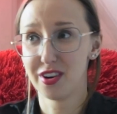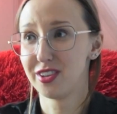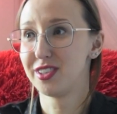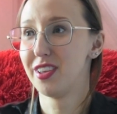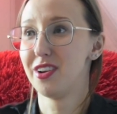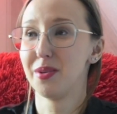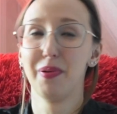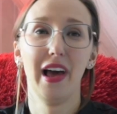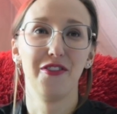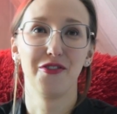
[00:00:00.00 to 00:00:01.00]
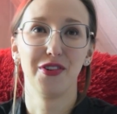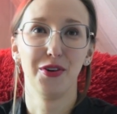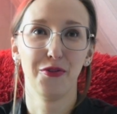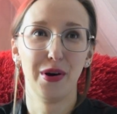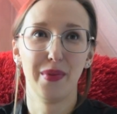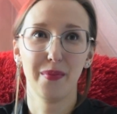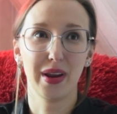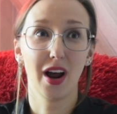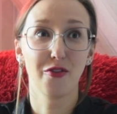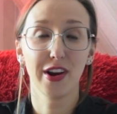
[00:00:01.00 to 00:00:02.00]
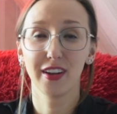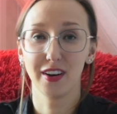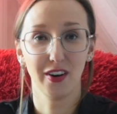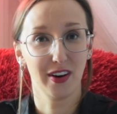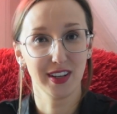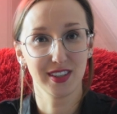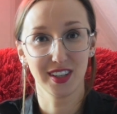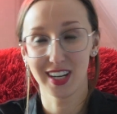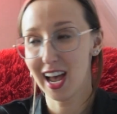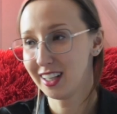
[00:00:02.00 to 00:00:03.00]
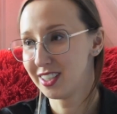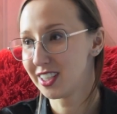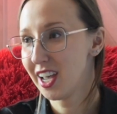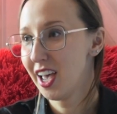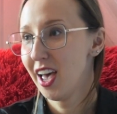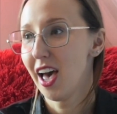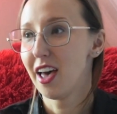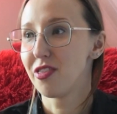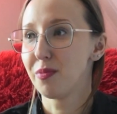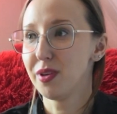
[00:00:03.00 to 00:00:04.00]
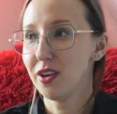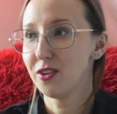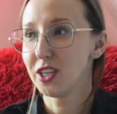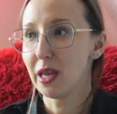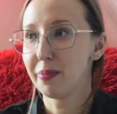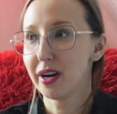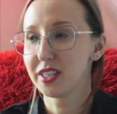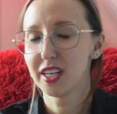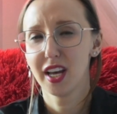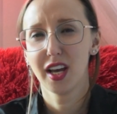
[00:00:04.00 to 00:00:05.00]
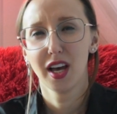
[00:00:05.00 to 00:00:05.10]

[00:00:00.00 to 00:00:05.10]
There's a plethora of them. I mean, I recognize the talent and the beauty, but